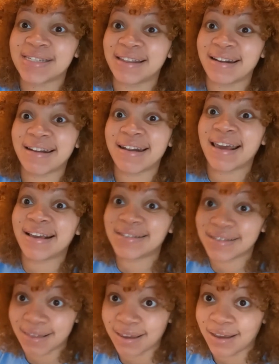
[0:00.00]
the
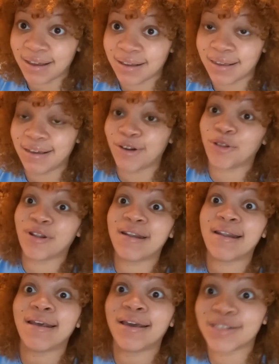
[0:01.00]
next thing, or the
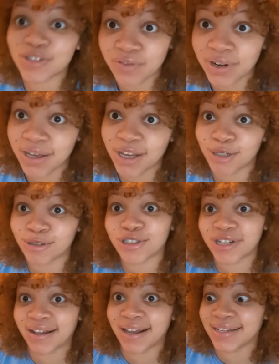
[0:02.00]
next video,
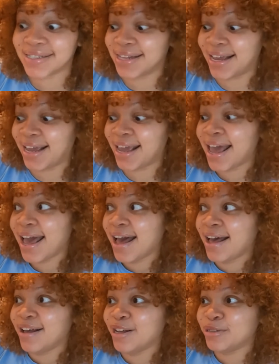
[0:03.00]
shall I say,
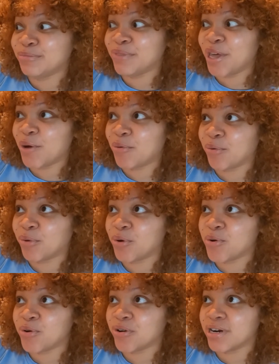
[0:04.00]
that we'll
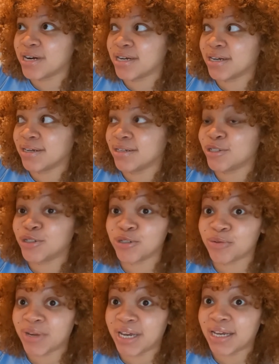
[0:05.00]
record
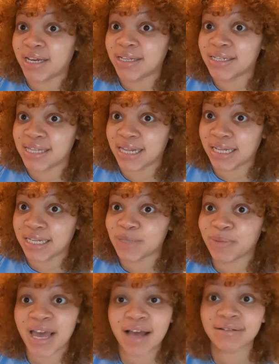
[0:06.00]
doing, to say the least.
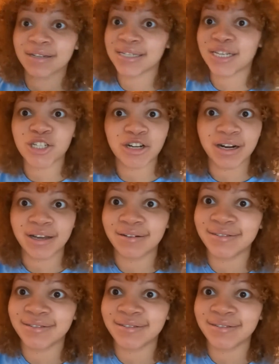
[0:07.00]
But yeah, let's get started.